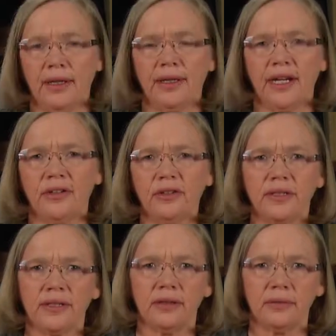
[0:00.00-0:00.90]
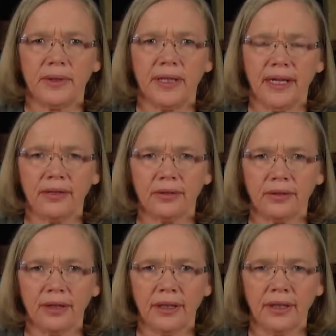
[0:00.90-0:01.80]
And now you see, oh, but hang
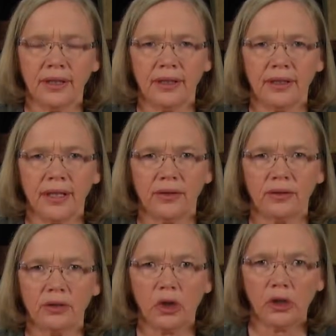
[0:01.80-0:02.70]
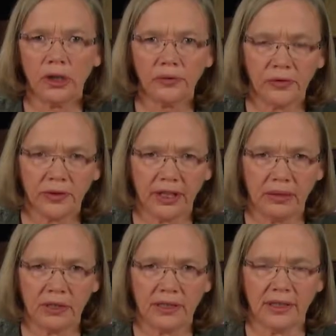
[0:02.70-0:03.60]
on, they got half of the
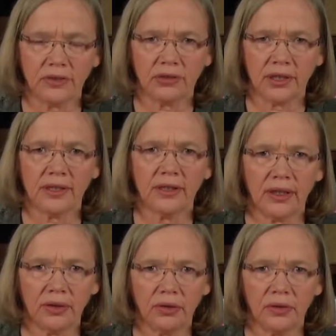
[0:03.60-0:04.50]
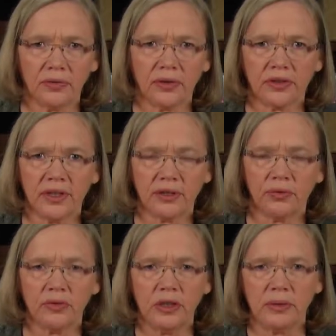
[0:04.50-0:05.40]
gamma test right and the other half wrong. So that's
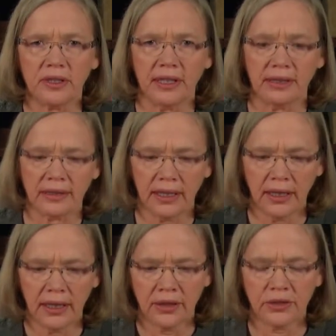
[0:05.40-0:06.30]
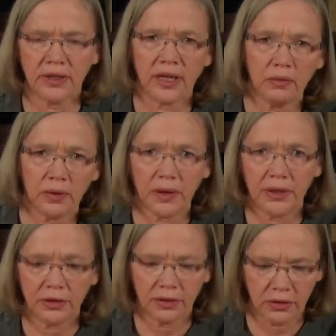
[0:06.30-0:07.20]
fifty percent. So now what do
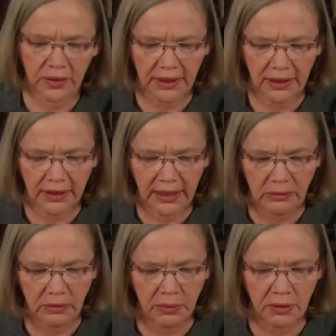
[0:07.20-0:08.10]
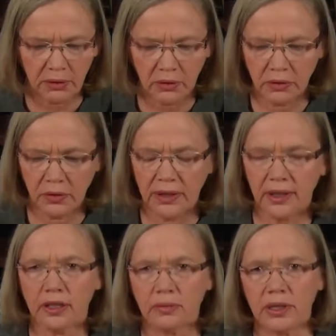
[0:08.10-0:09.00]
I do? Do I get the gamma book or do I
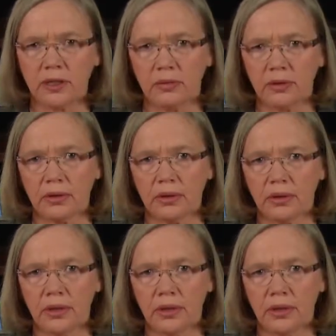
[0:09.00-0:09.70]
get the beta book?